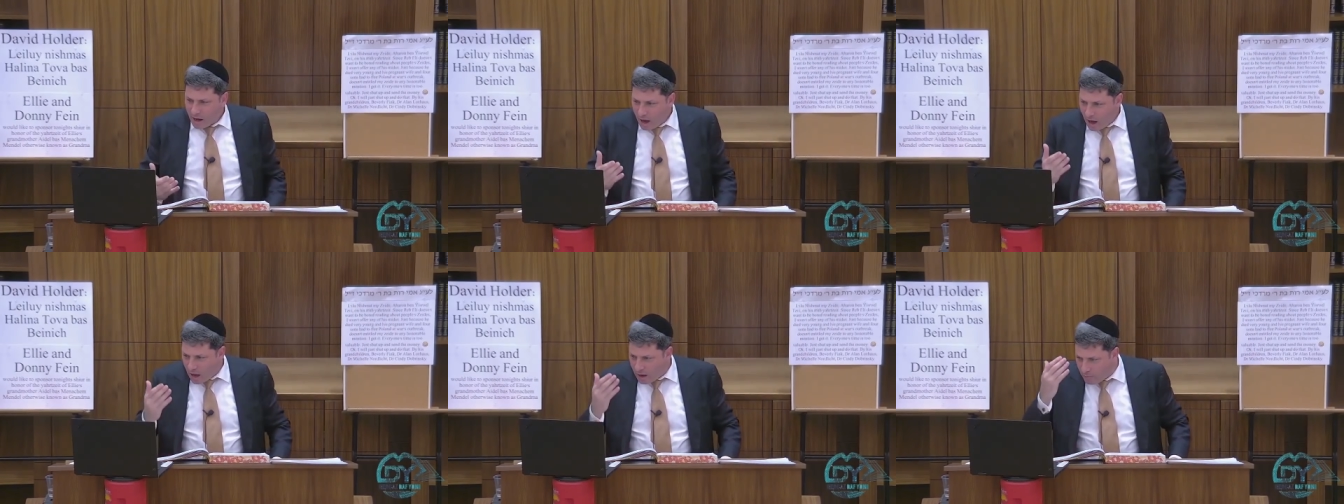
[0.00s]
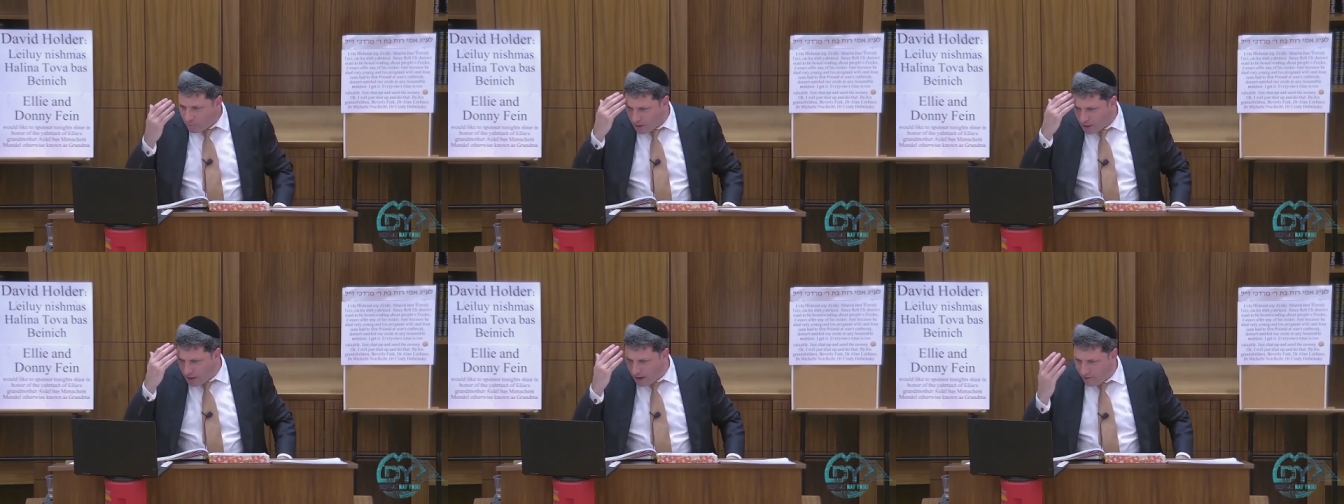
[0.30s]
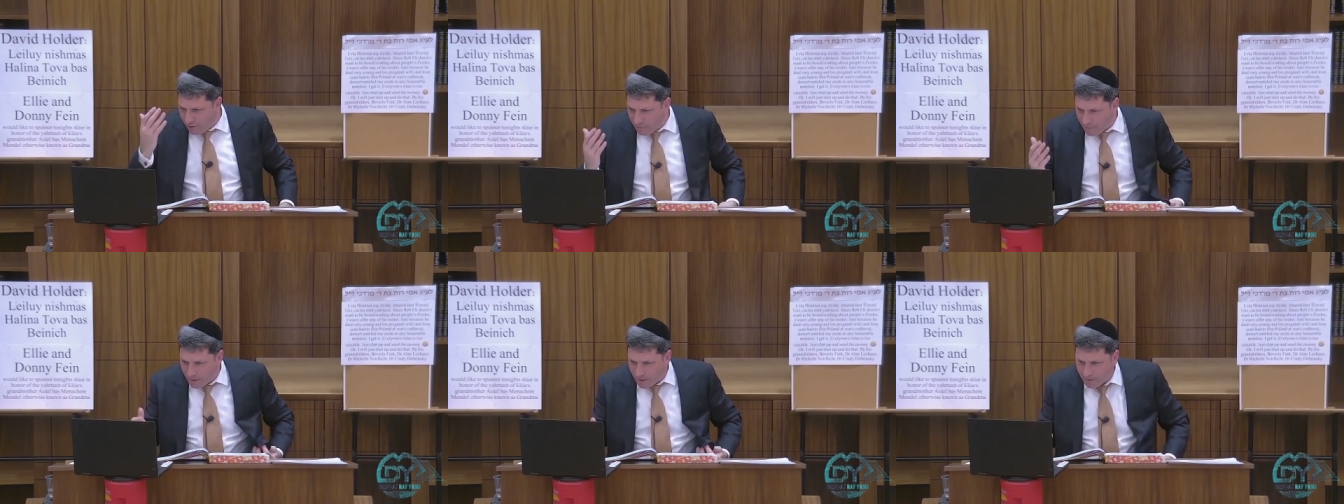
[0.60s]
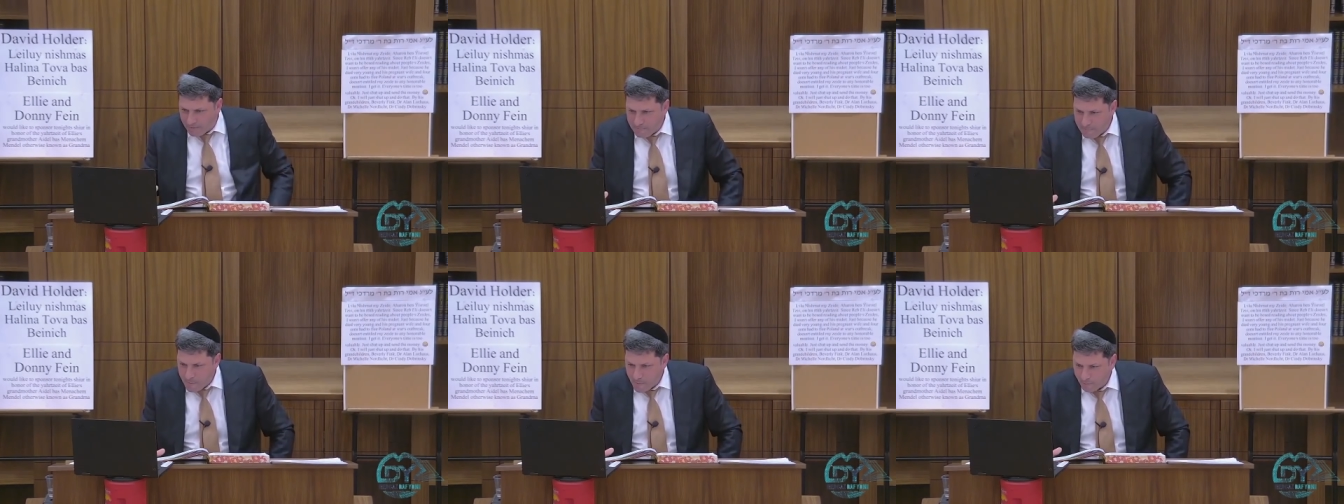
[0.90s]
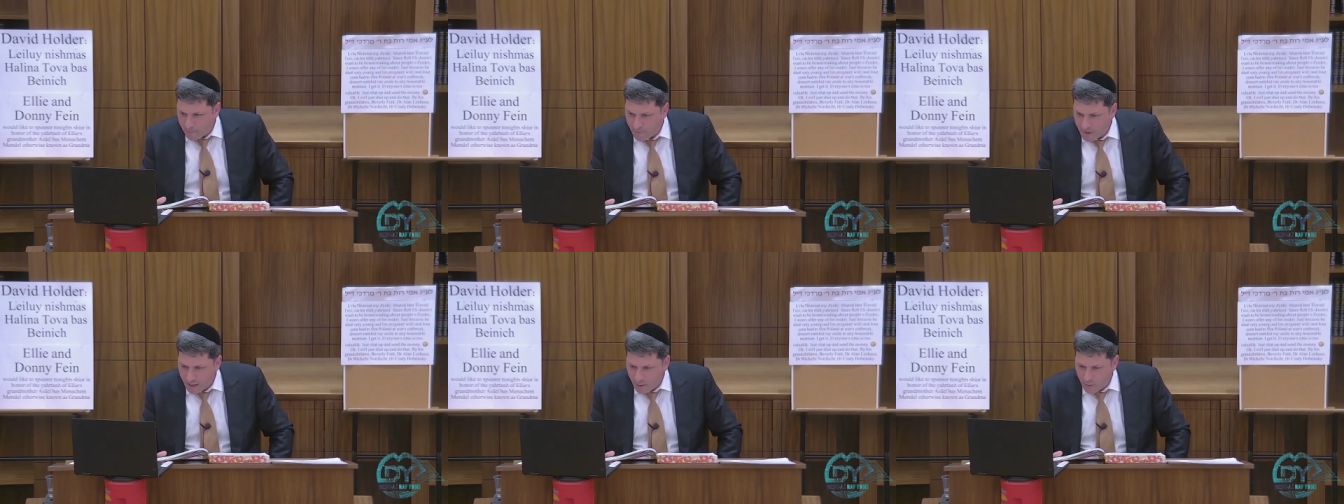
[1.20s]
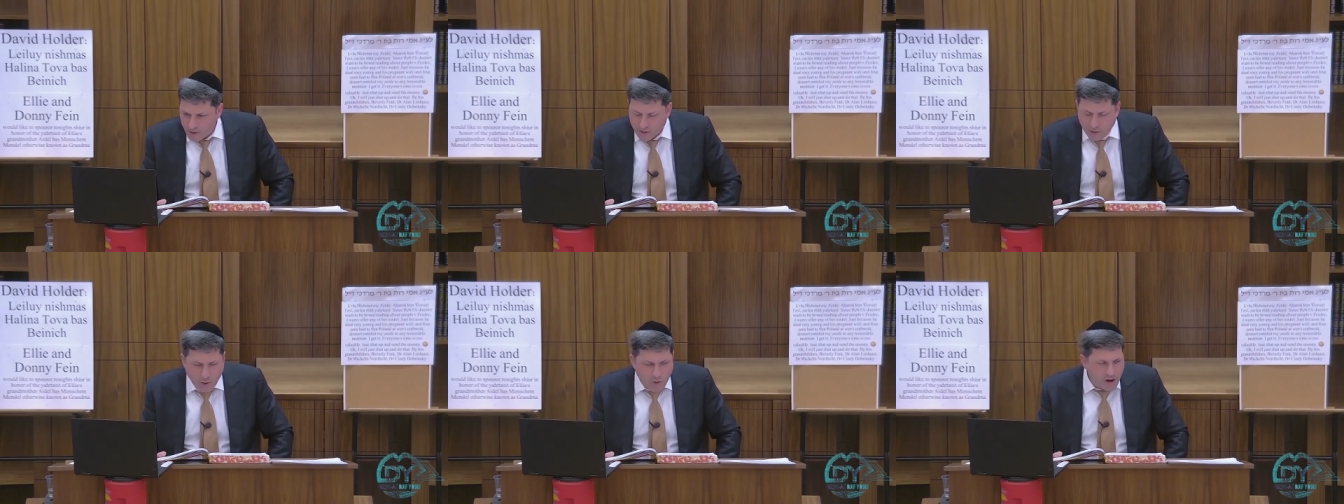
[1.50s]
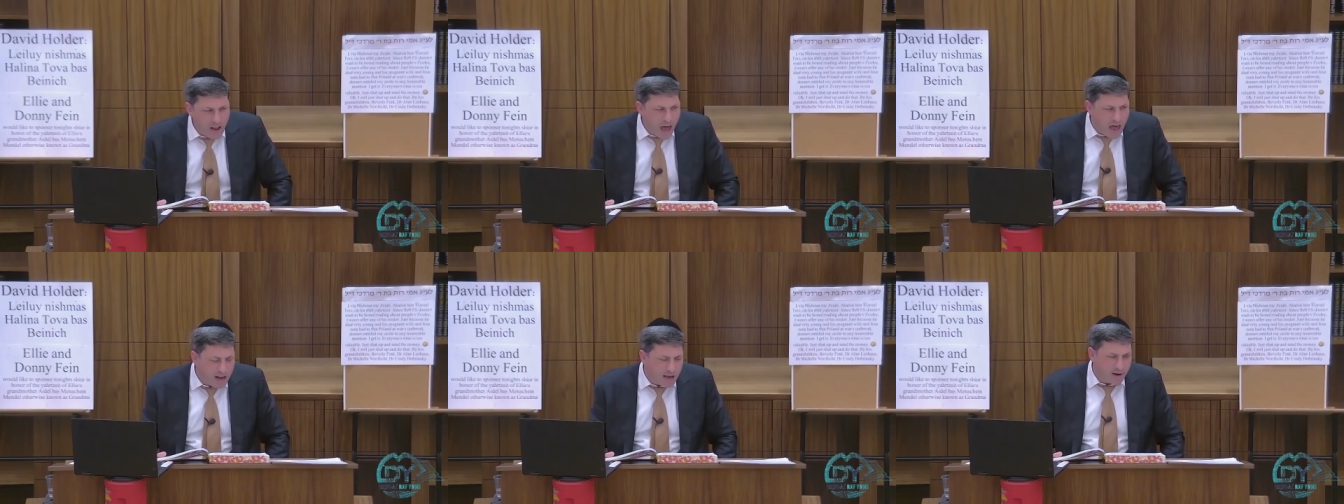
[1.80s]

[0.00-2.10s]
unbelievable. What's going on